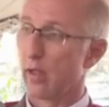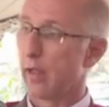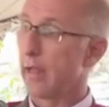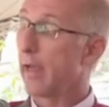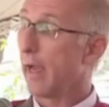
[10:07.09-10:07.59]

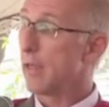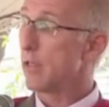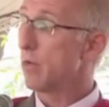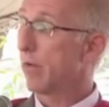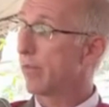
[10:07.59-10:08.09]

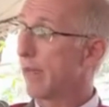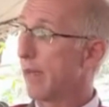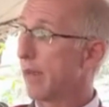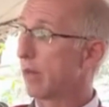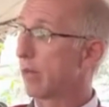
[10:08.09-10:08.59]
engaging with
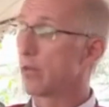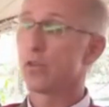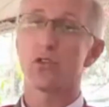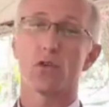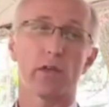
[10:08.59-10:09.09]
stakeholders
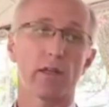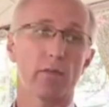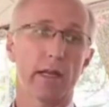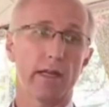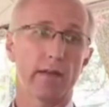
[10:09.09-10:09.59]
to jointly
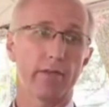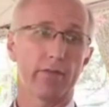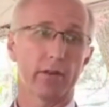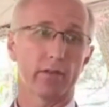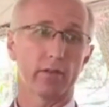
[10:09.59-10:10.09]
make a
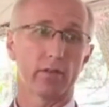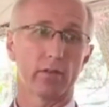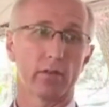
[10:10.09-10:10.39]
difference.